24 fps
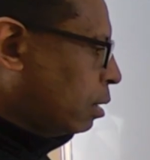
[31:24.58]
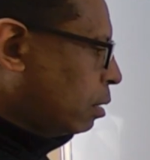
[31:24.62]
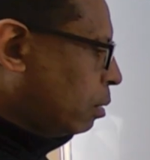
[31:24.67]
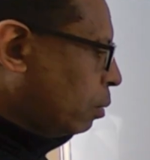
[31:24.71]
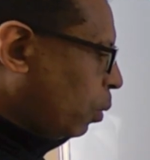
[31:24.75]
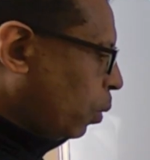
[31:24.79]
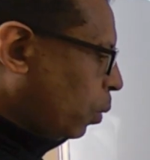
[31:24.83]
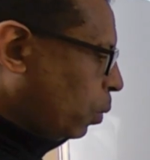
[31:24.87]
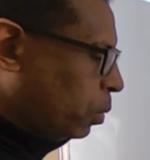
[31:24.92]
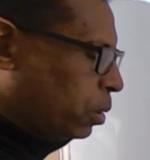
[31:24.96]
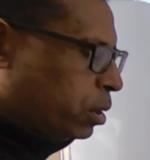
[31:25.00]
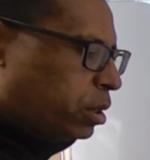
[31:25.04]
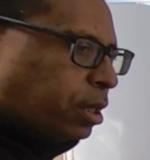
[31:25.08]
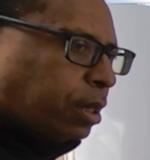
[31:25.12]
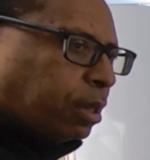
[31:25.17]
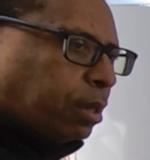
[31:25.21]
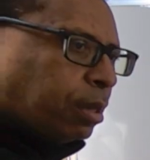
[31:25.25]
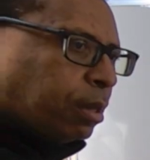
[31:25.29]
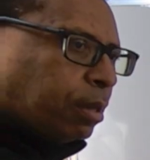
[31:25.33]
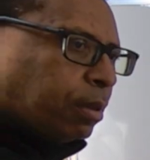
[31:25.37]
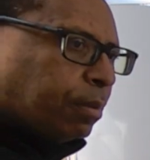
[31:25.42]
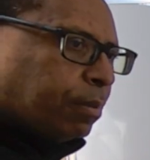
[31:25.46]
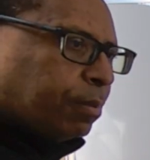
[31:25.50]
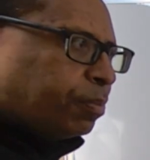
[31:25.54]
we'll see
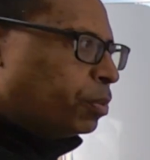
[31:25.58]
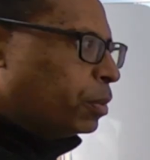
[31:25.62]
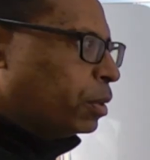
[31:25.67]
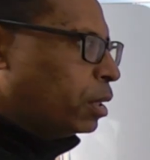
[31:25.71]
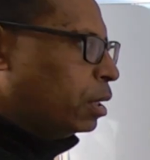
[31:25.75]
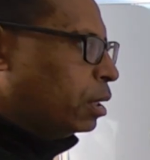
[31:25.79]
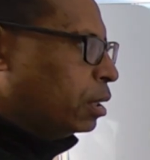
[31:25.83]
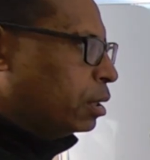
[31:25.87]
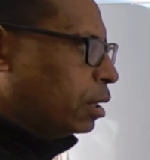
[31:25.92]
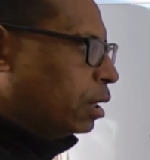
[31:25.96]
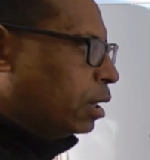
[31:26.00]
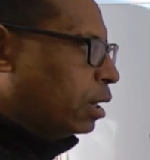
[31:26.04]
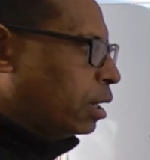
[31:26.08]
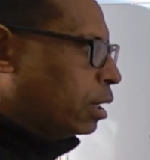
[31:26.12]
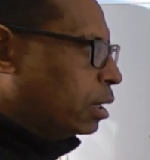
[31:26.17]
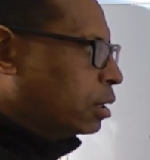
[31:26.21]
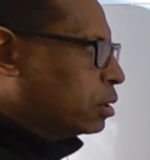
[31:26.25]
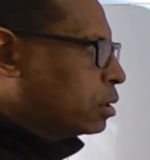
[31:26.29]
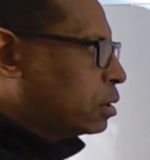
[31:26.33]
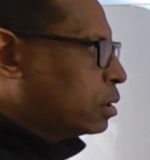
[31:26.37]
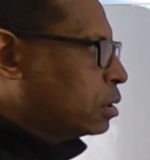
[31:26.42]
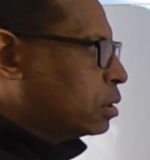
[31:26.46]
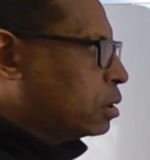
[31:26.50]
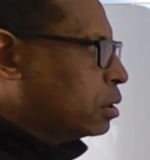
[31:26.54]
in the
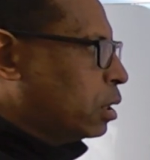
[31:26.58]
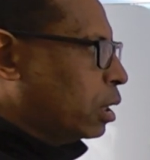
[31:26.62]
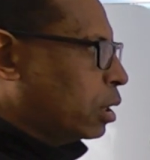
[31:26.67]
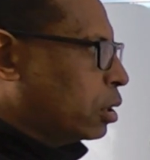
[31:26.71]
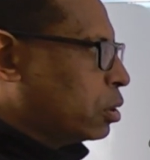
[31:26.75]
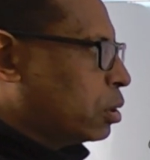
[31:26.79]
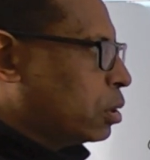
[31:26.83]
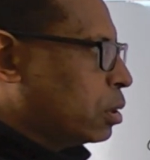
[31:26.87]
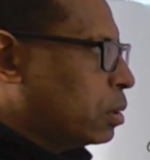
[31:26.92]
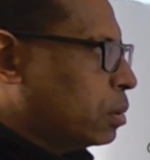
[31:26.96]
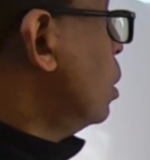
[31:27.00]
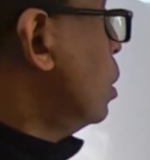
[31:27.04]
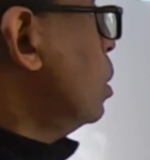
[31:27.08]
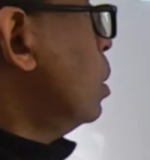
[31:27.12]
next section.